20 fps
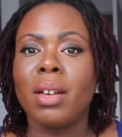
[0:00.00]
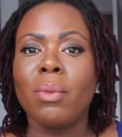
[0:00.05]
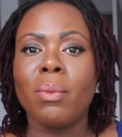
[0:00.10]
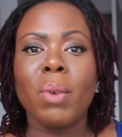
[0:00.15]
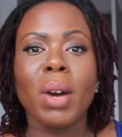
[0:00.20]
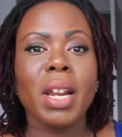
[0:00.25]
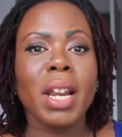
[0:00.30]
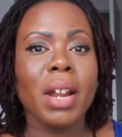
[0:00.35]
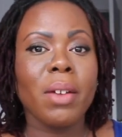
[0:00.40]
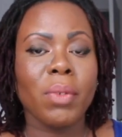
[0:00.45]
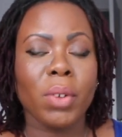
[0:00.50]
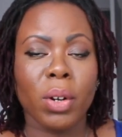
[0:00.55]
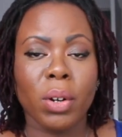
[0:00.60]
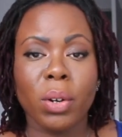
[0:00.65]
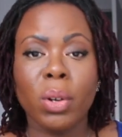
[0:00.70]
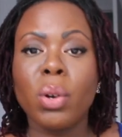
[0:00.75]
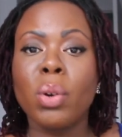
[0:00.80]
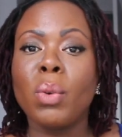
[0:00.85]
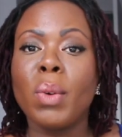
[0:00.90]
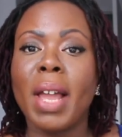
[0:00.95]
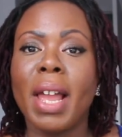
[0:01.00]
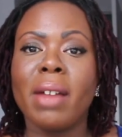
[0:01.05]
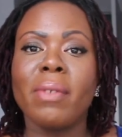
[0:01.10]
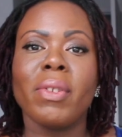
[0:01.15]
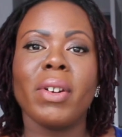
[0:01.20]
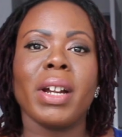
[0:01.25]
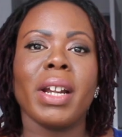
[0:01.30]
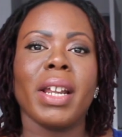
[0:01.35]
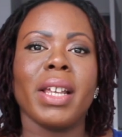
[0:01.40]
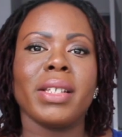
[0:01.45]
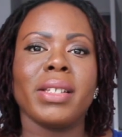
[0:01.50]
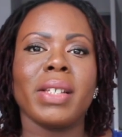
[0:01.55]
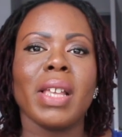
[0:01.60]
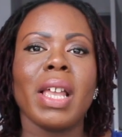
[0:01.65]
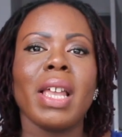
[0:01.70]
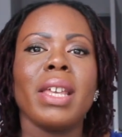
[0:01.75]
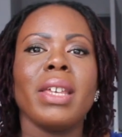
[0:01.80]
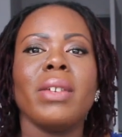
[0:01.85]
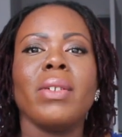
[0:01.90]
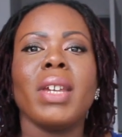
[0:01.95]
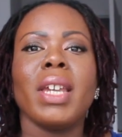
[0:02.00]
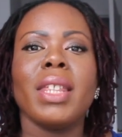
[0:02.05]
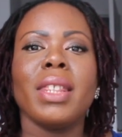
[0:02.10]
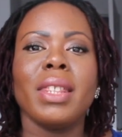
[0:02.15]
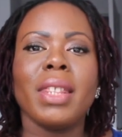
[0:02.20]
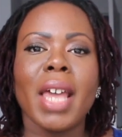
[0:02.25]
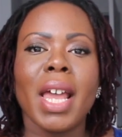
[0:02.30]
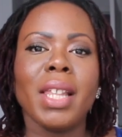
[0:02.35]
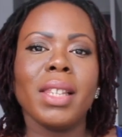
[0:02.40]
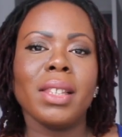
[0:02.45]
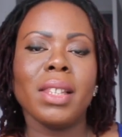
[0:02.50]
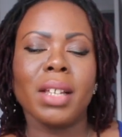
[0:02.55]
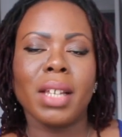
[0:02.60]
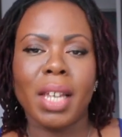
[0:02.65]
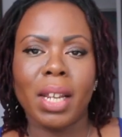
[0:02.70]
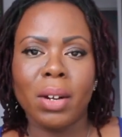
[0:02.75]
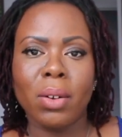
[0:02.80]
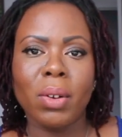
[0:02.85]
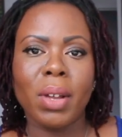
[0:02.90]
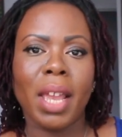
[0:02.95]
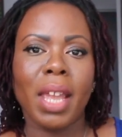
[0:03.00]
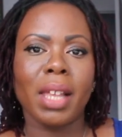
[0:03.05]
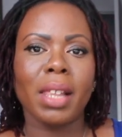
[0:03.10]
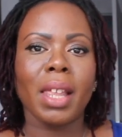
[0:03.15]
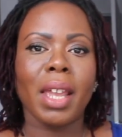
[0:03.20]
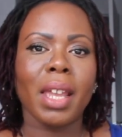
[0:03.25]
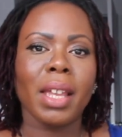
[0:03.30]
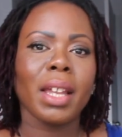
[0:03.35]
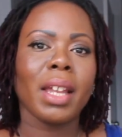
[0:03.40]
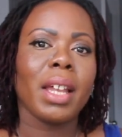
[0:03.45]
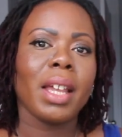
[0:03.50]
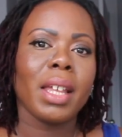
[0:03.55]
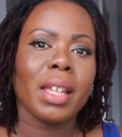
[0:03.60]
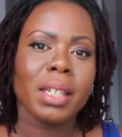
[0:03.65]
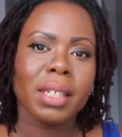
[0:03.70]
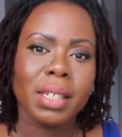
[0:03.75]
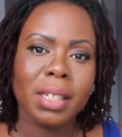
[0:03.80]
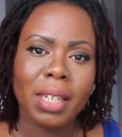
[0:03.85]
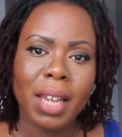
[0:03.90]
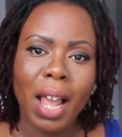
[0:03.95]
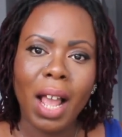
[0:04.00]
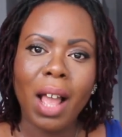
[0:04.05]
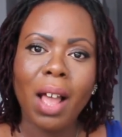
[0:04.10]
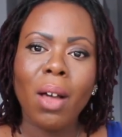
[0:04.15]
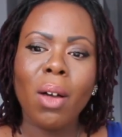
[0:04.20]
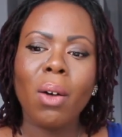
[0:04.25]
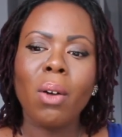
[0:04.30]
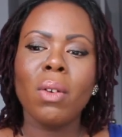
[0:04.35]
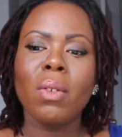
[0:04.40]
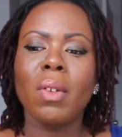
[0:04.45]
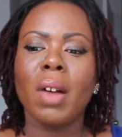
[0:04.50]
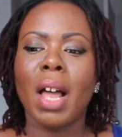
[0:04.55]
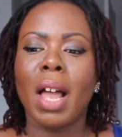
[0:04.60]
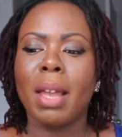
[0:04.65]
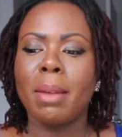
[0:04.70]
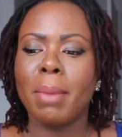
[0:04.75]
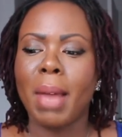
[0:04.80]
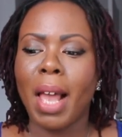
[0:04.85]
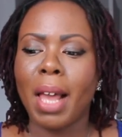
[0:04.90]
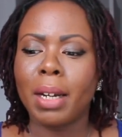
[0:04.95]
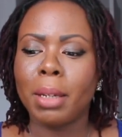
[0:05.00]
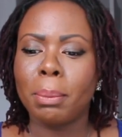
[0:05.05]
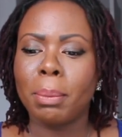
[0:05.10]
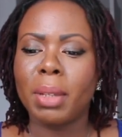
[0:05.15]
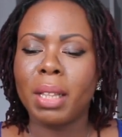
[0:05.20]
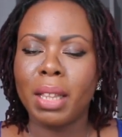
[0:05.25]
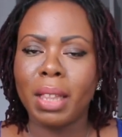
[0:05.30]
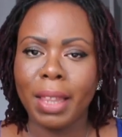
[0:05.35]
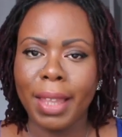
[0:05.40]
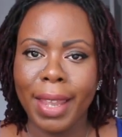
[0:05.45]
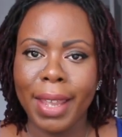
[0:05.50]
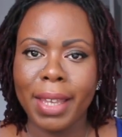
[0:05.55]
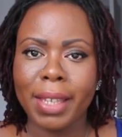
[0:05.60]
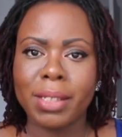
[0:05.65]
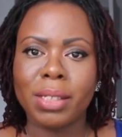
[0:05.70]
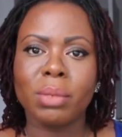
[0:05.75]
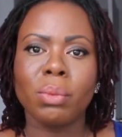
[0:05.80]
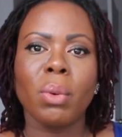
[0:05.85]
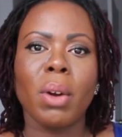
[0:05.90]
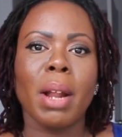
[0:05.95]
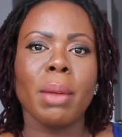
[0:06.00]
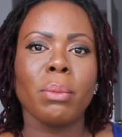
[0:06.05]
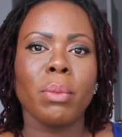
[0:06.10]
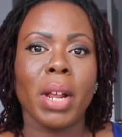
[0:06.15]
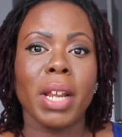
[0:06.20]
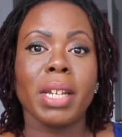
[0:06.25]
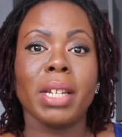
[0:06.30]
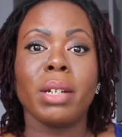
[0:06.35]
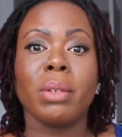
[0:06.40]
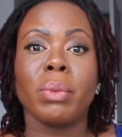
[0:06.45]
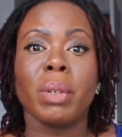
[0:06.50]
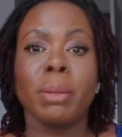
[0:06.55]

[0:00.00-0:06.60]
whatever, whoever it is, you can then look at, okay, like now I'm at a place where I'm ready to